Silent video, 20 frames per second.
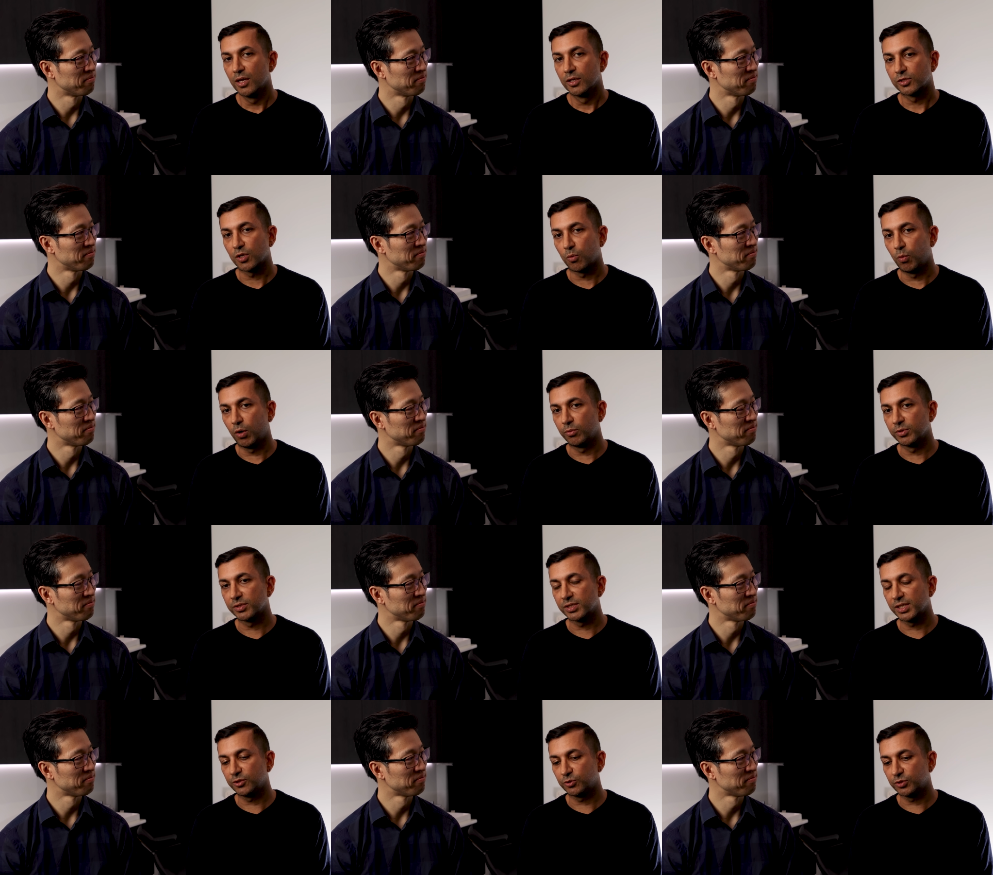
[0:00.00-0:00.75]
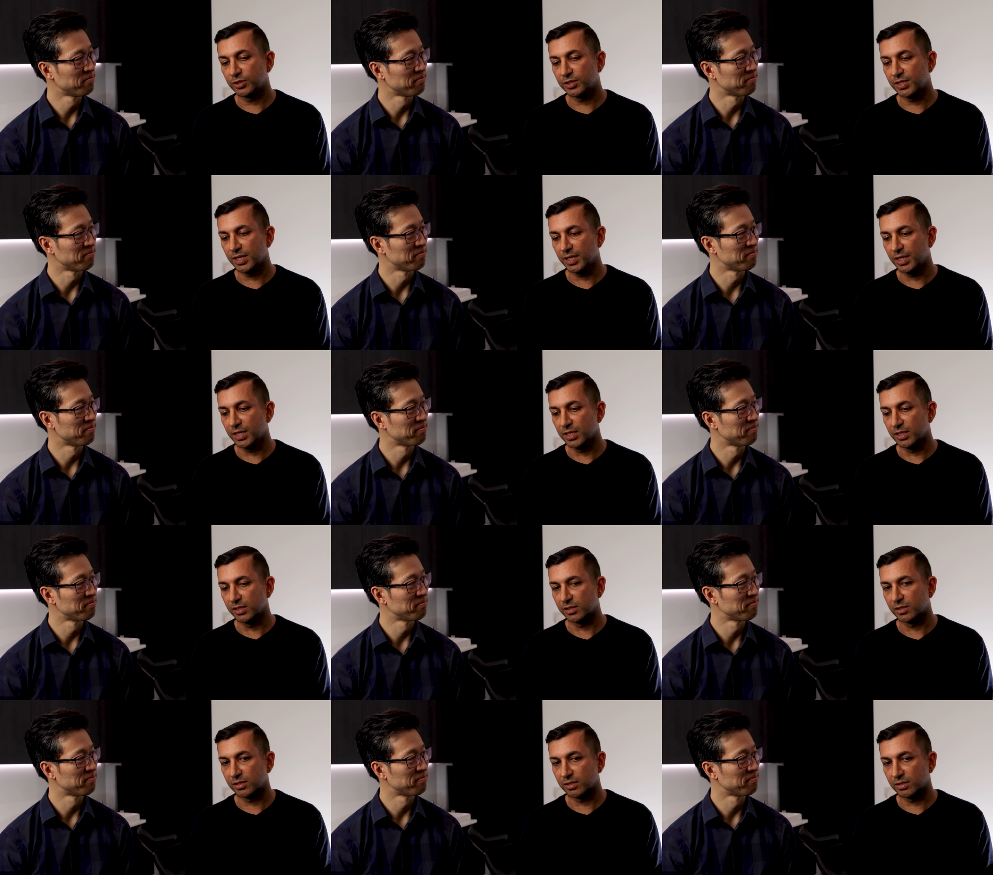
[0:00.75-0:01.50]
Speaker 1: So what was interesting
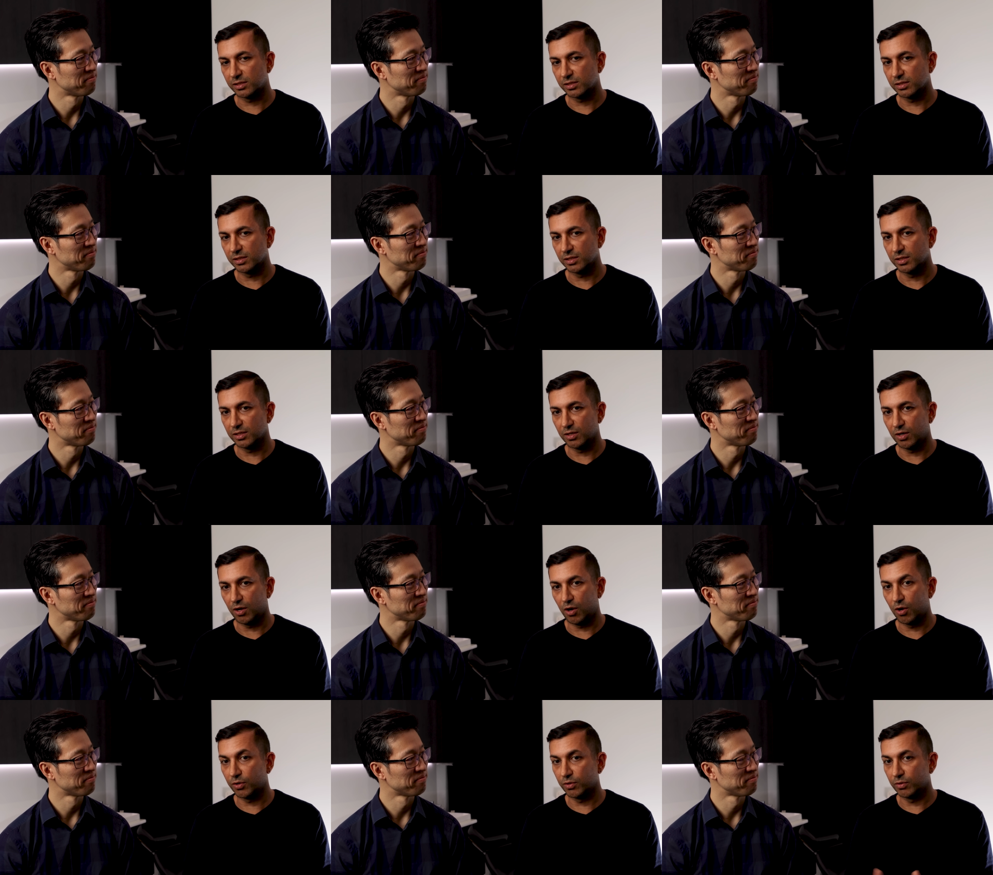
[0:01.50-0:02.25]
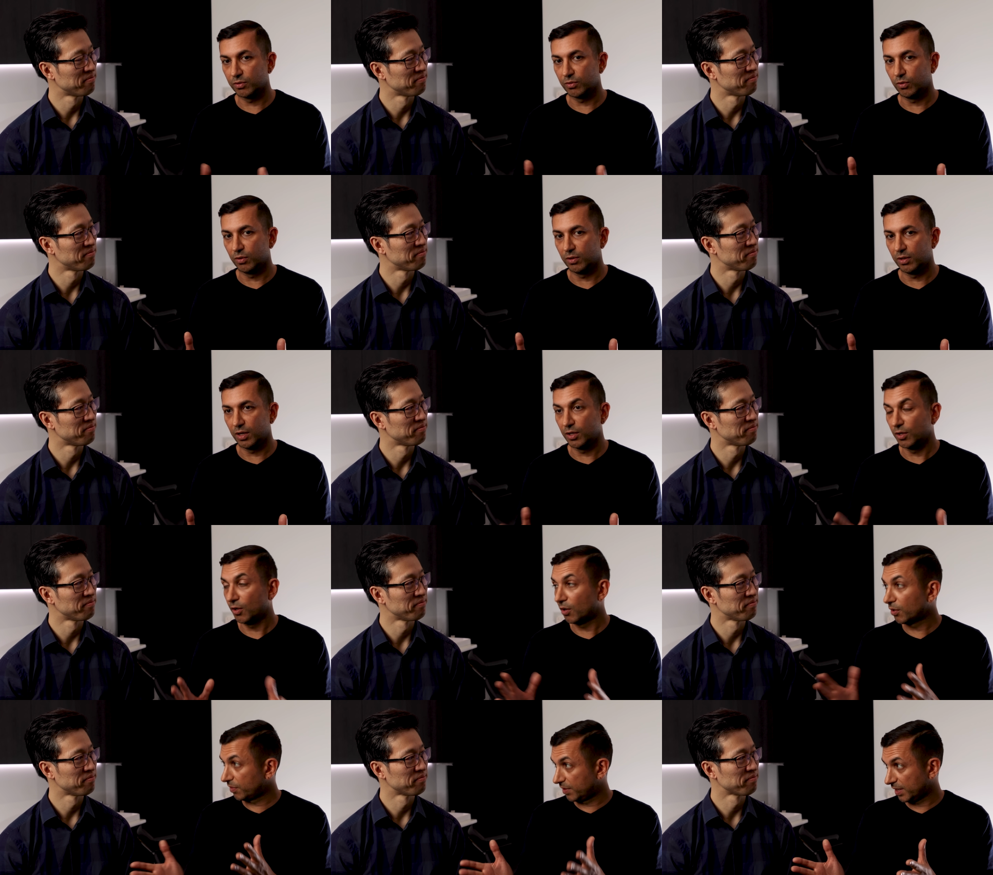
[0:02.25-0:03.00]
is on a
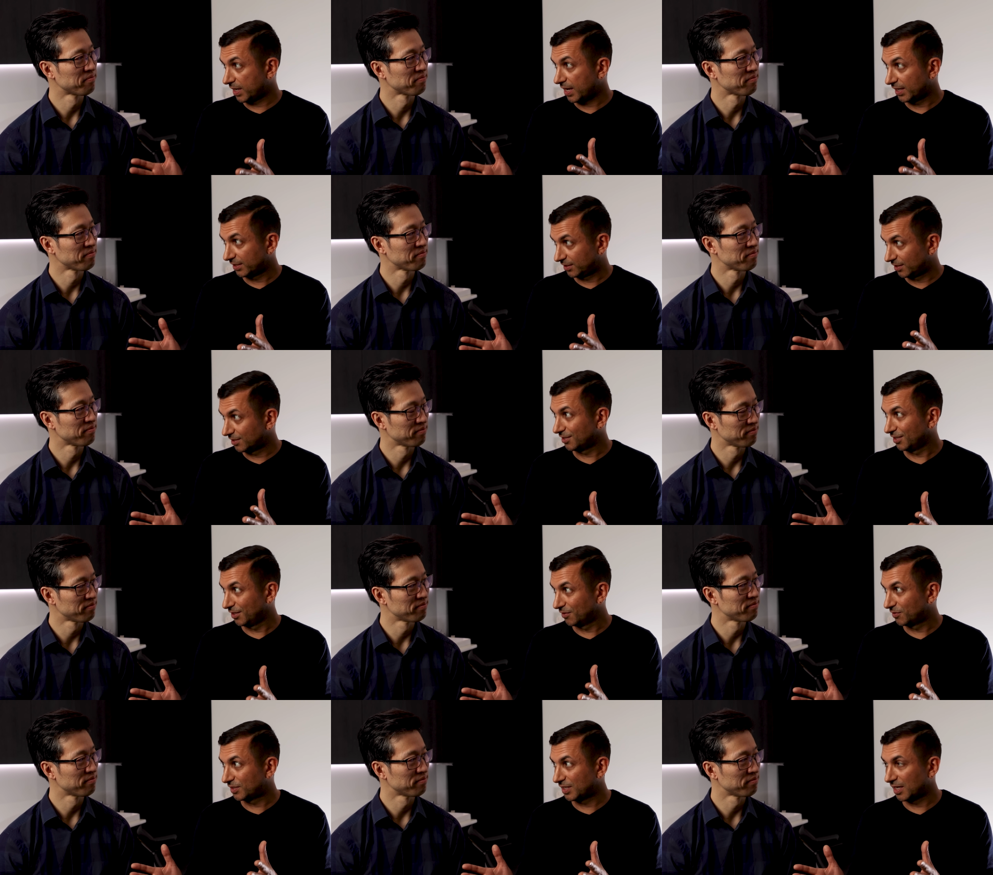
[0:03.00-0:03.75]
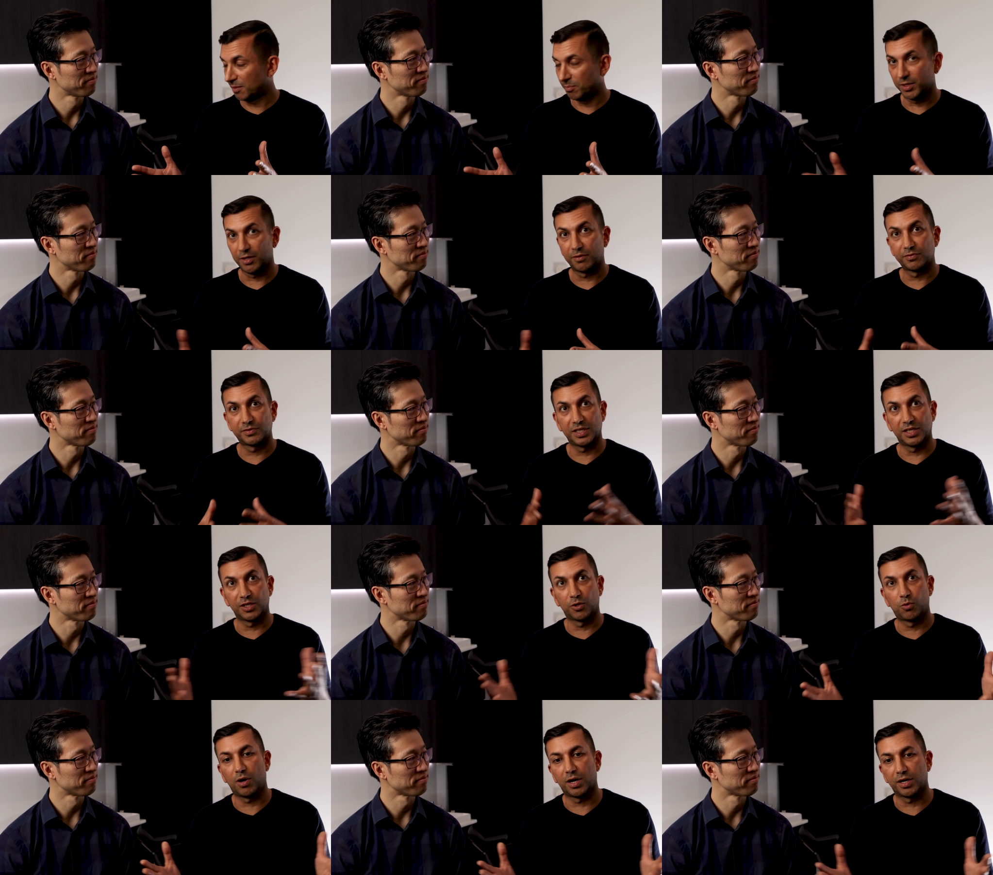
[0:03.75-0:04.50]
lot of the cases that you've sent me, I've
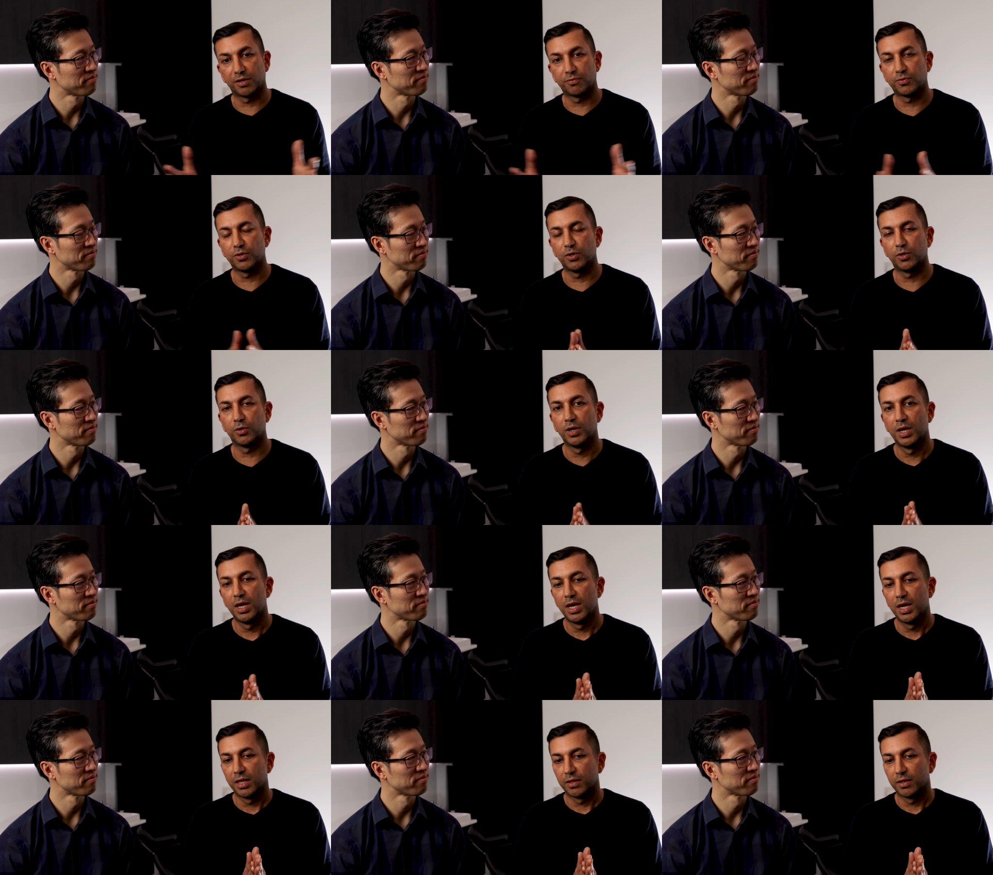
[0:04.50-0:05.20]
seen quite a few.